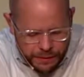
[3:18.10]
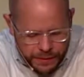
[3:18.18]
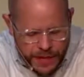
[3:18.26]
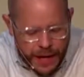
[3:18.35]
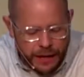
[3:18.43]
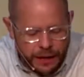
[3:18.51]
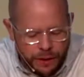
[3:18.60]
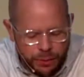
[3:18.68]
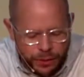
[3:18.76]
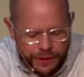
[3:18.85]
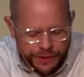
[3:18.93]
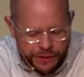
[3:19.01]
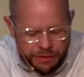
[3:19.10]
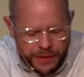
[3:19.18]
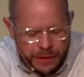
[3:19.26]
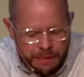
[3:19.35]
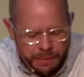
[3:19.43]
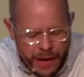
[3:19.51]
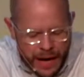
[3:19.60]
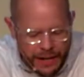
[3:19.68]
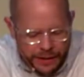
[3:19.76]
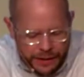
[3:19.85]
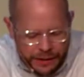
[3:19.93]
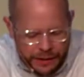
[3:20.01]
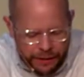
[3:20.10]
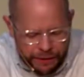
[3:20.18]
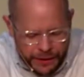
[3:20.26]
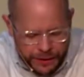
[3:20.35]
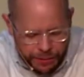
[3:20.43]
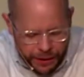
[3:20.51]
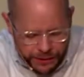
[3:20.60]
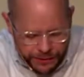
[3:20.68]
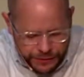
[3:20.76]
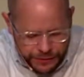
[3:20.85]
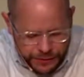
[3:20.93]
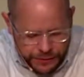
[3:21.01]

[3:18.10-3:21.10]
Take what is of him and declare it to us.